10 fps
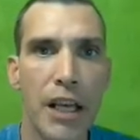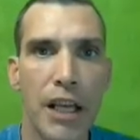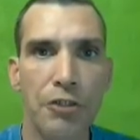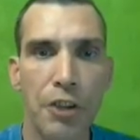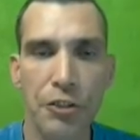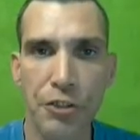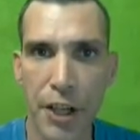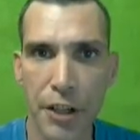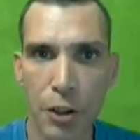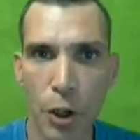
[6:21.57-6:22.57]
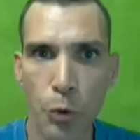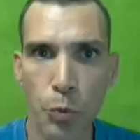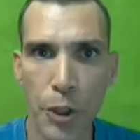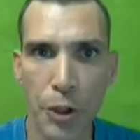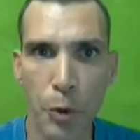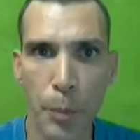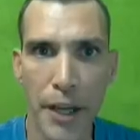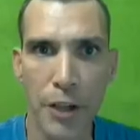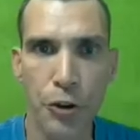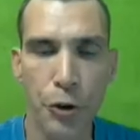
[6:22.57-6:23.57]
as a standalone window
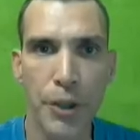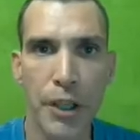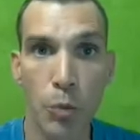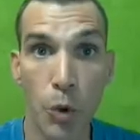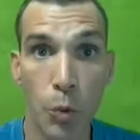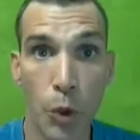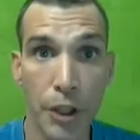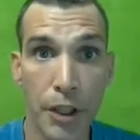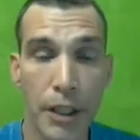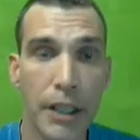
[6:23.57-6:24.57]
manager, it will work,